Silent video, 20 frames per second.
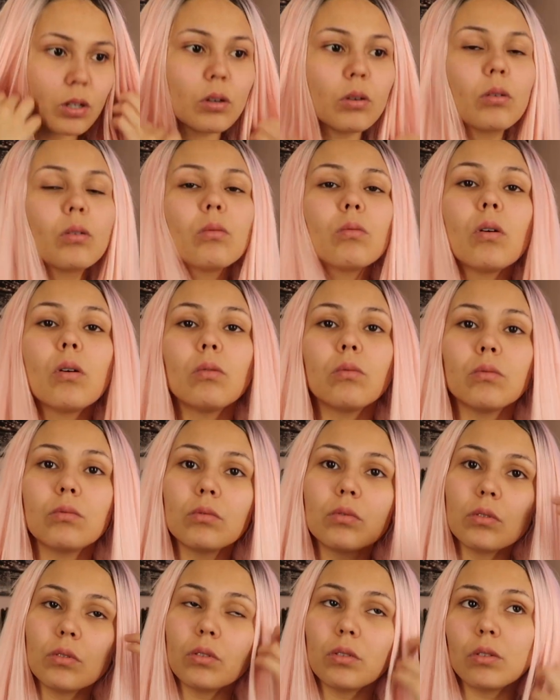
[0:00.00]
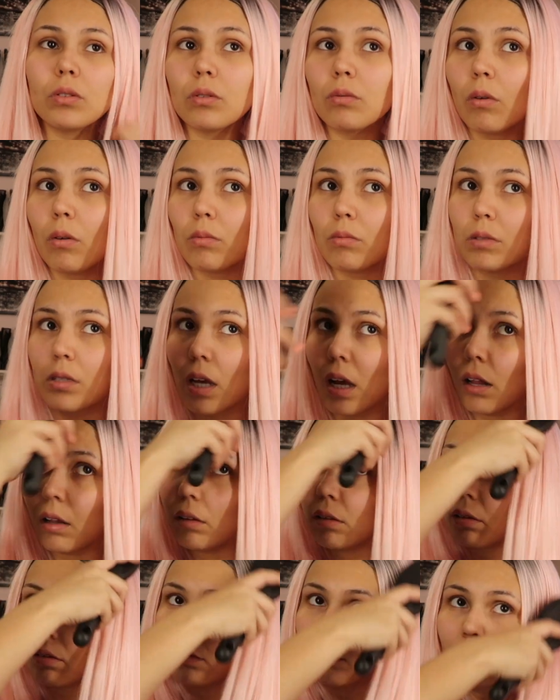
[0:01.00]
so you won't
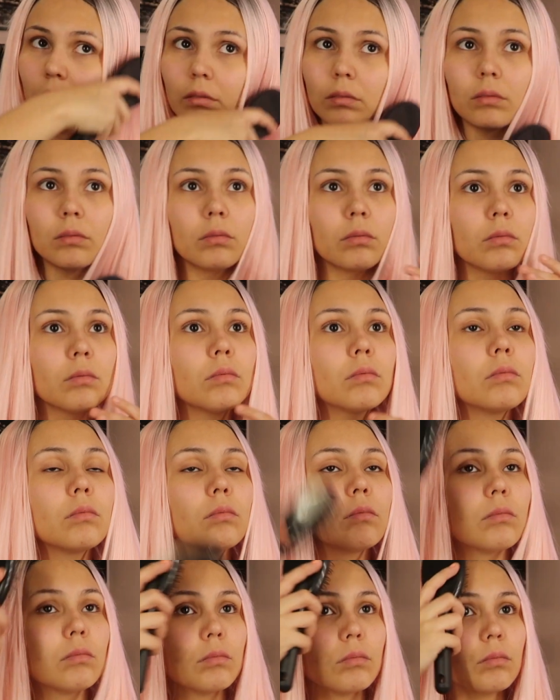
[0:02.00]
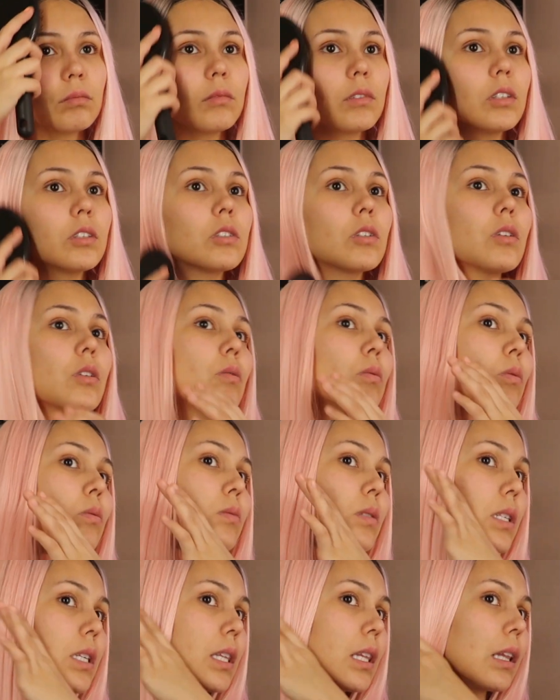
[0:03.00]
tell. So you
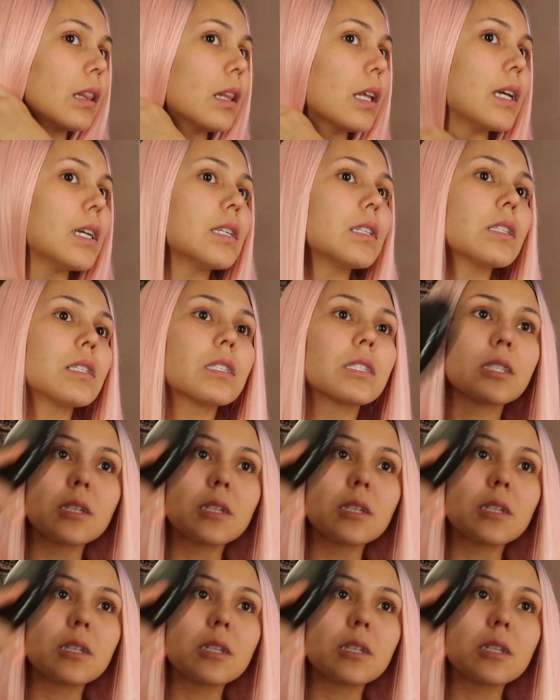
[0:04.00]
won't see the lace.